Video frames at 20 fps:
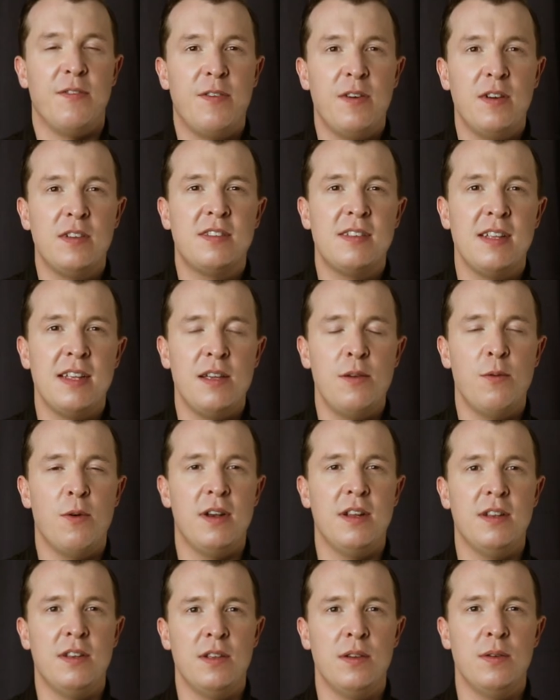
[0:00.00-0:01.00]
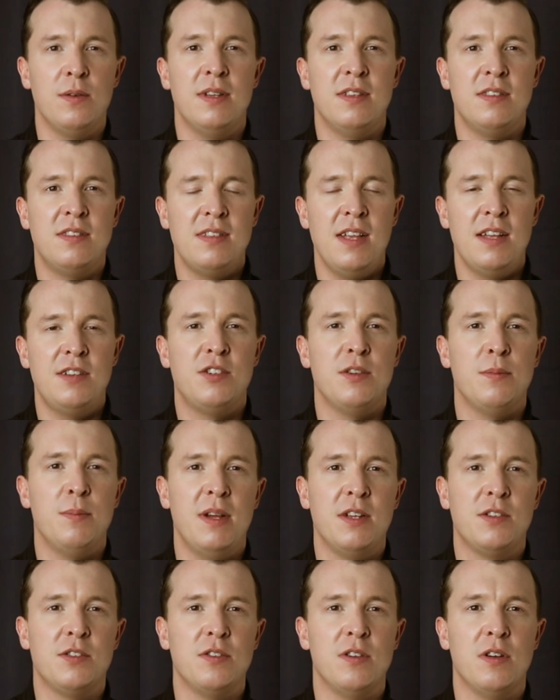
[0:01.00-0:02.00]
first thing you want to do is set your
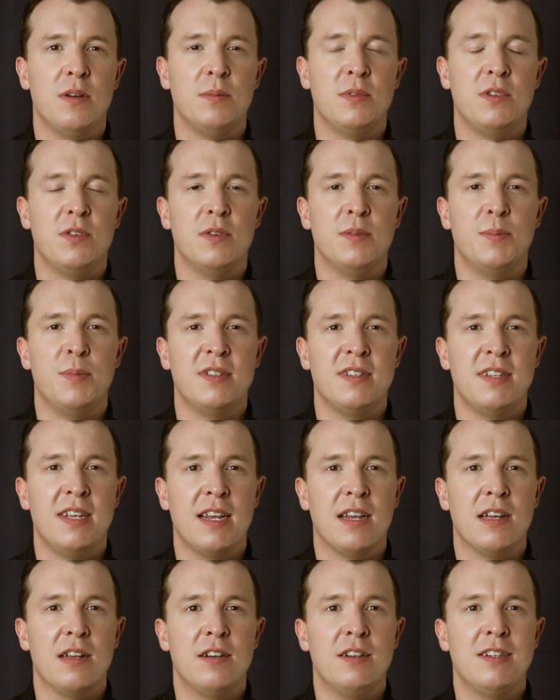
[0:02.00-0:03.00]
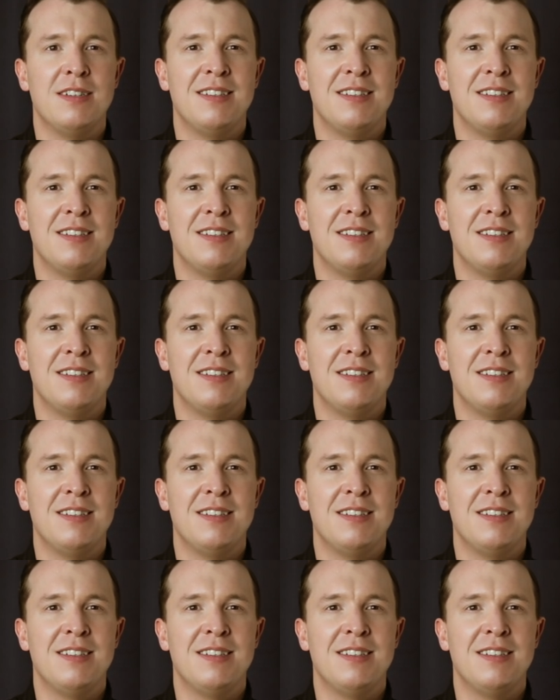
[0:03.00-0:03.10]
metronome to a particular